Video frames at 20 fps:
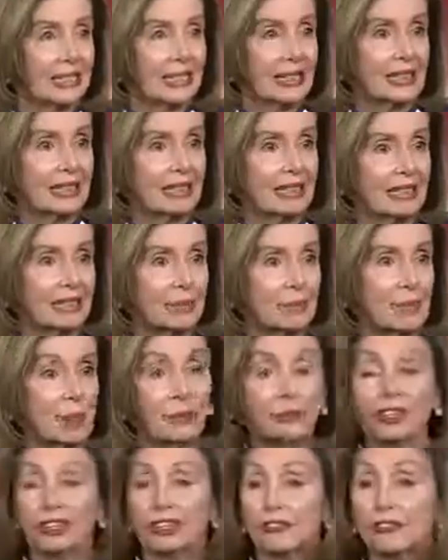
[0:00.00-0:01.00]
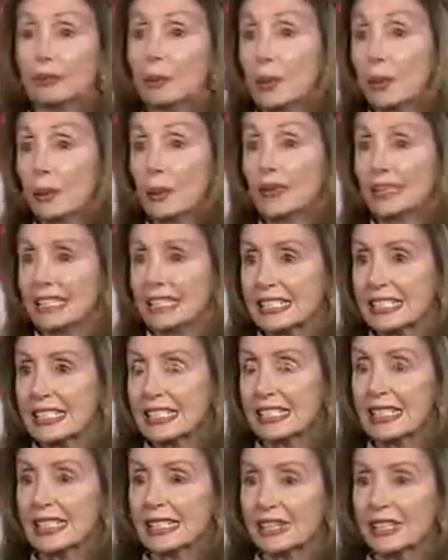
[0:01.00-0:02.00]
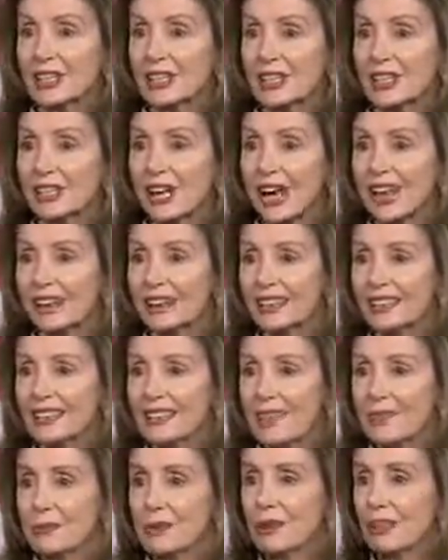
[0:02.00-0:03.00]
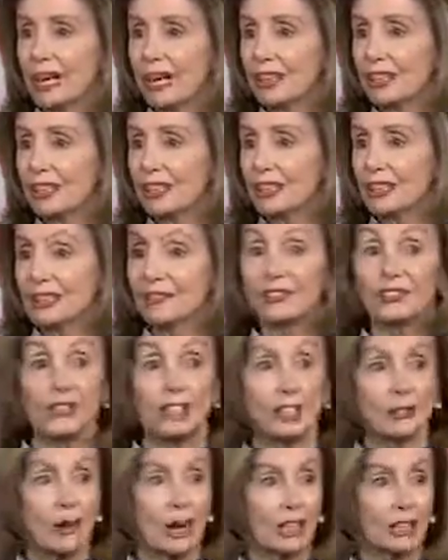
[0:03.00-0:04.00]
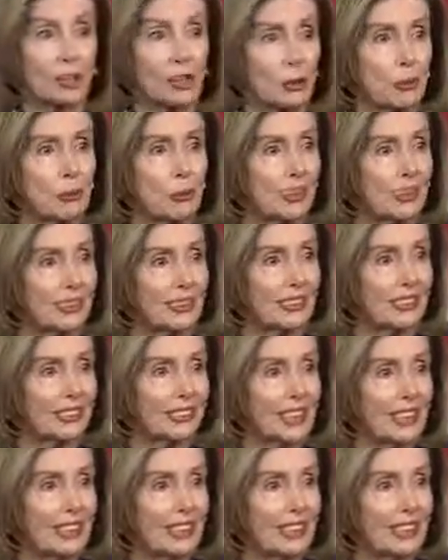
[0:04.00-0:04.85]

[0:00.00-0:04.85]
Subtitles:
the moving forward legislation, our infrastructure bill,